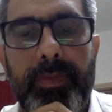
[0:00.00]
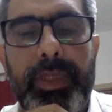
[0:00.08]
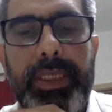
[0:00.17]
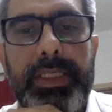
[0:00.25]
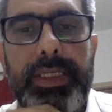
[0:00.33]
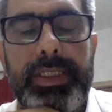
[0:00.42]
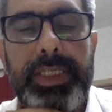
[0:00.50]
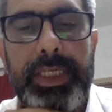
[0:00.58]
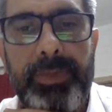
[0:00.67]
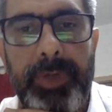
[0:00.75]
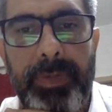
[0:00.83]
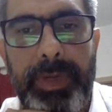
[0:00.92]
recent
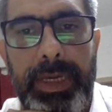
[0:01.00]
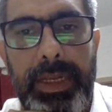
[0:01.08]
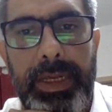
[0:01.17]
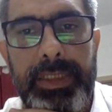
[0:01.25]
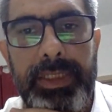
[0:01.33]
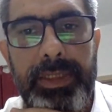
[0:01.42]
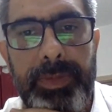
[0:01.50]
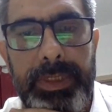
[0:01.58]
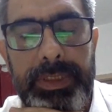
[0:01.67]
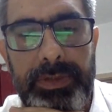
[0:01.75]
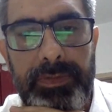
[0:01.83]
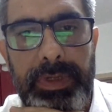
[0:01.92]
judgment by a larger
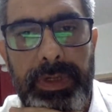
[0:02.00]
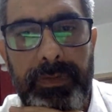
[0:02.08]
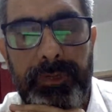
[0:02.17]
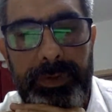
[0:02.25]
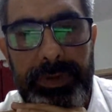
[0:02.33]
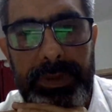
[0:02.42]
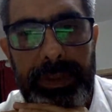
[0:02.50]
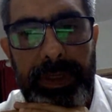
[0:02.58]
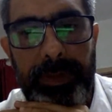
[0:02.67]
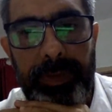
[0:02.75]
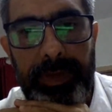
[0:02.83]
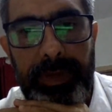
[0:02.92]
bench of the Armed Forces
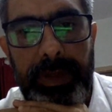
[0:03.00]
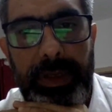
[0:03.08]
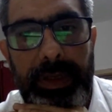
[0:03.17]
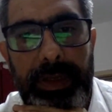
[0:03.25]
Tribunal,